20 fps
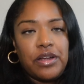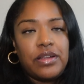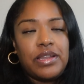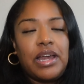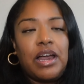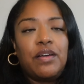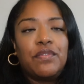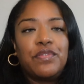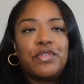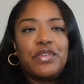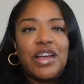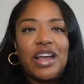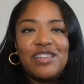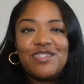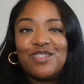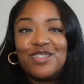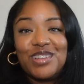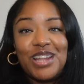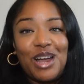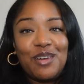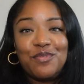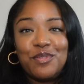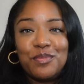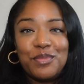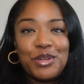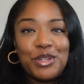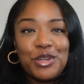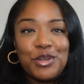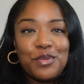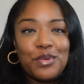Now, if you guys are not
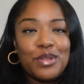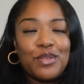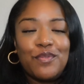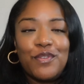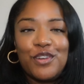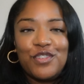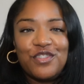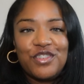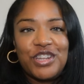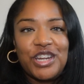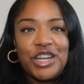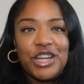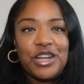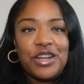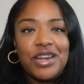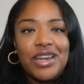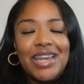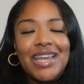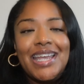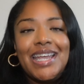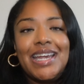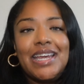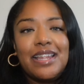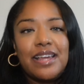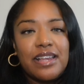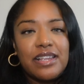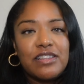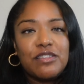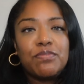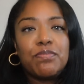familiar with virgin hair, it
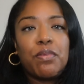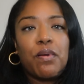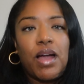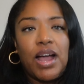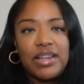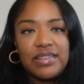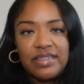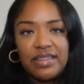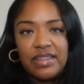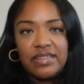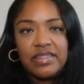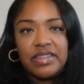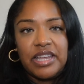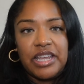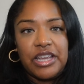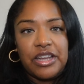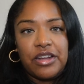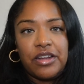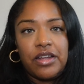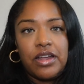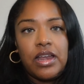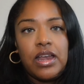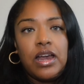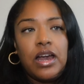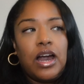is processed hair.